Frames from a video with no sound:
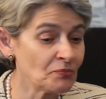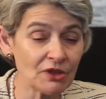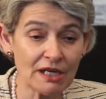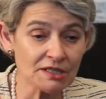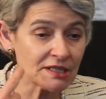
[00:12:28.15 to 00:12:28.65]

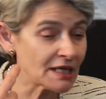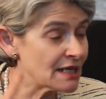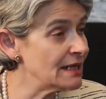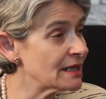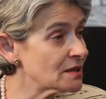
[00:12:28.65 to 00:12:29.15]
There is the
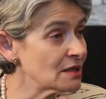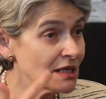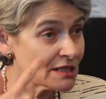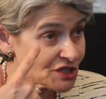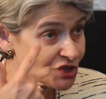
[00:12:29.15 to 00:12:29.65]
clear
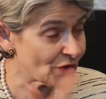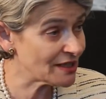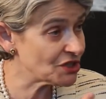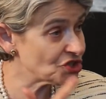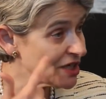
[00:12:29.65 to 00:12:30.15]

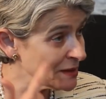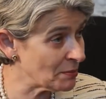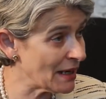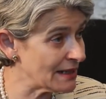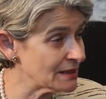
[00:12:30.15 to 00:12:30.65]
strategy and
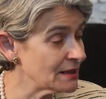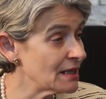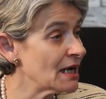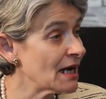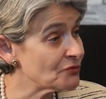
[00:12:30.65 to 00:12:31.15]
plan
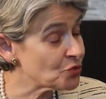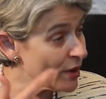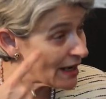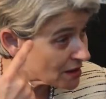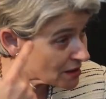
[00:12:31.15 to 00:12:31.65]
of
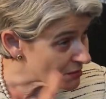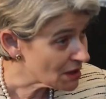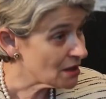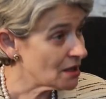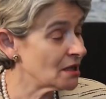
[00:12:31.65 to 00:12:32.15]
where
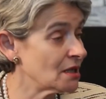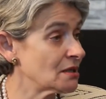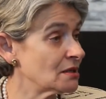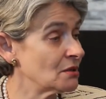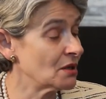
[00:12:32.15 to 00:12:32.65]

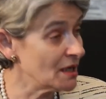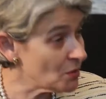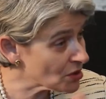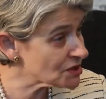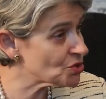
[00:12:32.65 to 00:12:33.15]
he
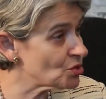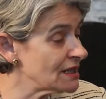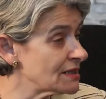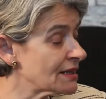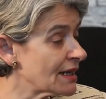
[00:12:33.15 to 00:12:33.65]
wants to
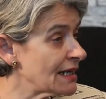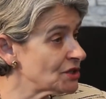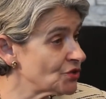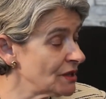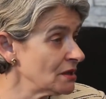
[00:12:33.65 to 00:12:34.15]
lead the
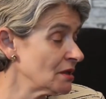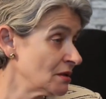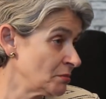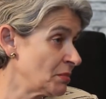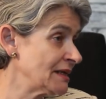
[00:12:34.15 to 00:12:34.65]
country,
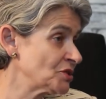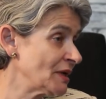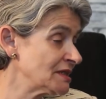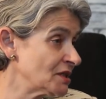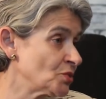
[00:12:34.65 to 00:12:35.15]
Plan
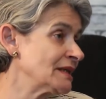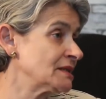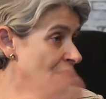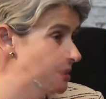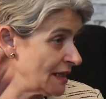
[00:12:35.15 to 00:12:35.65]

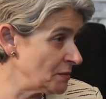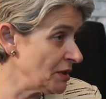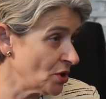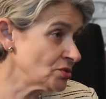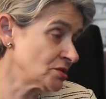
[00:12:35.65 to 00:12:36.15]
2020 and
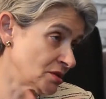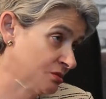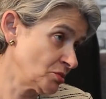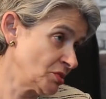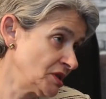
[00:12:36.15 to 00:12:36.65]

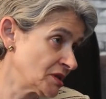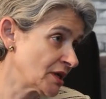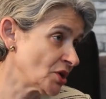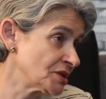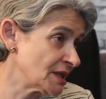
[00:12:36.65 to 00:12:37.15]
beyond, within the
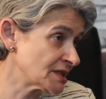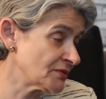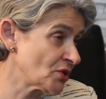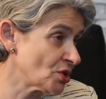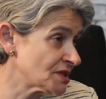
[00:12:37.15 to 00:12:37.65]
context,
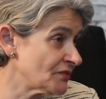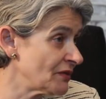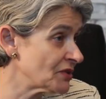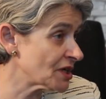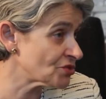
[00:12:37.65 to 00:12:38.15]
of course, of
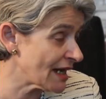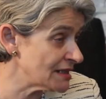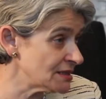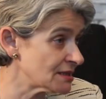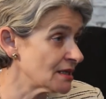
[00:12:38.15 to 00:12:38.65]
Africa
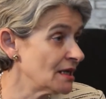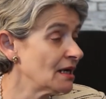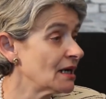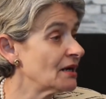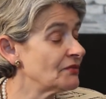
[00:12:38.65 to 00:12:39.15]
Rise,
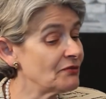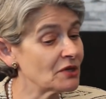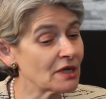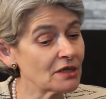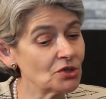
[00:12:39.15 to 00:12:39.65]
of
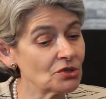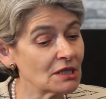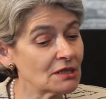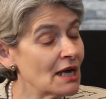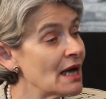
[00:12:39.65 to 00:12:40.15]
African
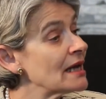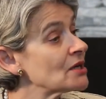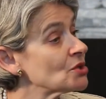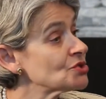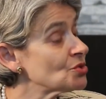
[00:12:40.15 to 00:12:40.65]
Union.
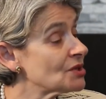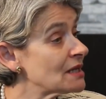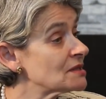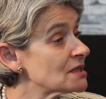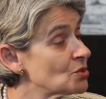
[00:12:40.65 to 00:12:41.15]
And also
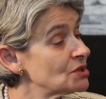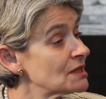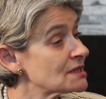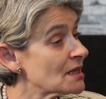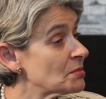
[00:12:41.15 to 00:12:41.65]
there is the good
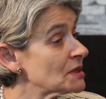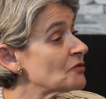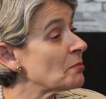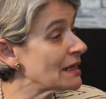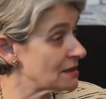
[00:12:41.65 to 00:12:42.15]
example
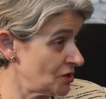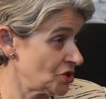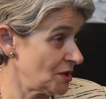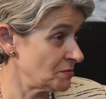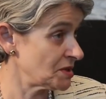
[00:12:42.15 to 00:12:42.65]
of
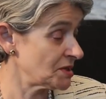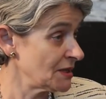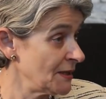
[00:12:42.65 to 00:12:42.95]
partnerships.